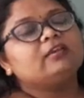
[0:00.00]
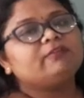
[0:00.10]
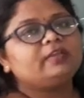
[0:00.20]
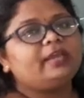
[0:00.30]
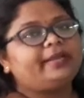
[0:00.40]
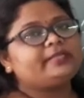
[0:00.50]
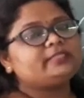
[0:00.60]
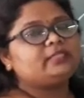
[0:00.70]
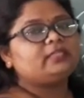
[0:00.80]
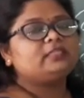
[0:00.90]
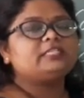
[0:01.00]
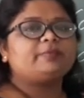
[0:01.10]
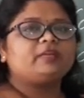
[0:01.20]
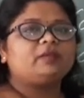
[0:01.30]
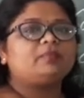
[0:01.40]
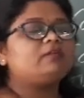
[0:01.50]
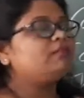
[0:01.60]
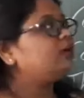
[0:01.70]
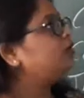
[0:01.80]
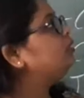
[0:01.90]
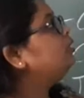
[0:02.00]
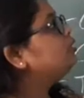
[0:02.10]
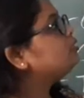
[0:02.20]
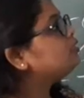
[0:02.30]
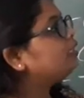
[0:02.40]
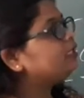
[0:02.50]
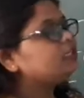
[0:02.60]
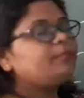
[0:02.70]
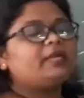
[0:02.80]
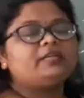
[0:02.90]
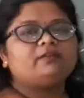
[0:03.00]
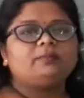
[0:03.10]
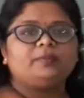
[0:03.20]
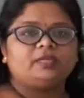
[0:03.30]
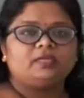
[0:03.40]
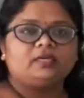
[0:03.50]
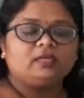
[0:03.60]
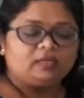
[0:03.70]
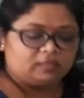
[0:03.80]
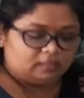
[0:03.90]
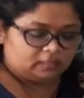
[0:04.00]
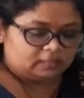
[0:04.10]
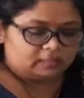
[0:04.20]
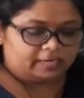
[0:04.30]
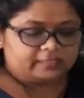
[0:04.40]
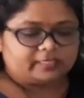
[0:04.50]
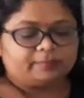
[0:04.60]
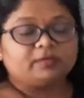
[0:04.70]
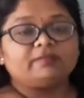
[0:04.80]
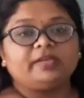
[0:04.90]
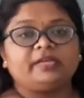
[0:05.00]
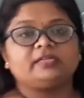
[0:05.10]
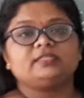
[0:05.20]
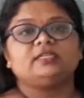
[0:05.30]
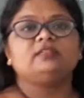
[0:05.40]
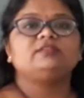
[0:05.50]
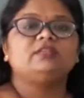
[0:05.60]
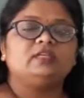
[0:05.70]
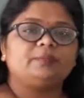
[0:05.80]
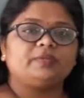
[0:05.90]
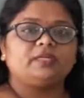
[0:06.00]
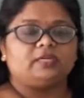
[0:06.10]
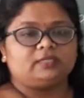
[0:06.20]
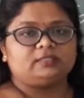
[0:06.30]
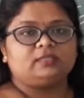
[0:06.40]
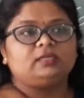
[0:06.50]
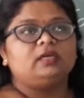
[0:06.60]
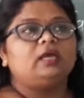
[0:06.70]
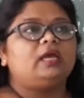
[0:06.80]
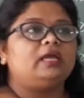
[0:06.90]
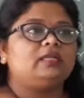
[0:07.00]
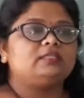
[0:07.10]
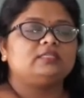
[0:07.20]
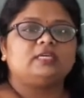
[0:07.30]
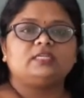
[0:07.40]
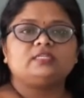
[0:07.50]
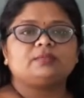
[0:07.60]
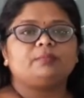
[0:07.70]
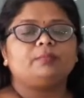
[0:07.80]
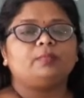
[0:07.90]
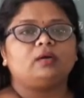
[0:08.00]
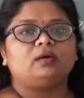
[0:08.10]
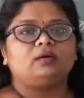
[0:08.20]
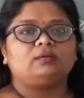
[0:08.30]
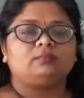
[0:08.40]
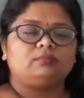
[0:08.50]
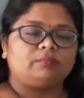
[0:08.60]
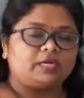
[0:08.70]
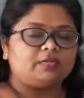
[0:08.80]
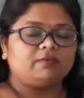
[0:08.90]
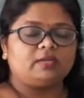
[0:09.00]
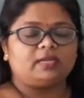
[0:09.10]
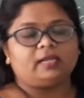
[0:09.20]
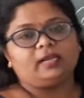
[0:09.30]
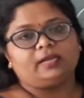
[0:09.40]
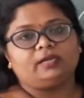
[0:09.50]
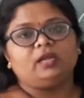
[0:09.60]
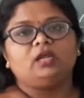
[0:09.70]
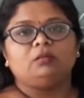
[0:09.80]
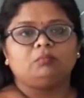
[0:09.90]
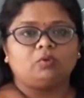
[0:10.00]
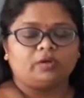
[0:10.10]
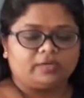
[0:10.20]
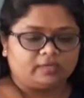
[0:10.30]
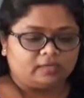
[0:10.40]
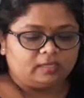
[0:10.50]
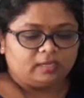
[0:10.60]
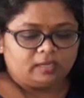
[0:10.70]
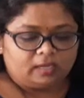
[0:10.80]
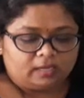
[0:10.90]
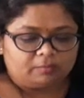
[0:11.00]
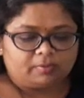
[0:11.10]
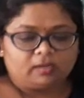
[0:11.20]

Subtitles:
we had seen chapter number 1, studying the medieval period. In that chapter, we had seen three periods, ancient, medieval and modern. In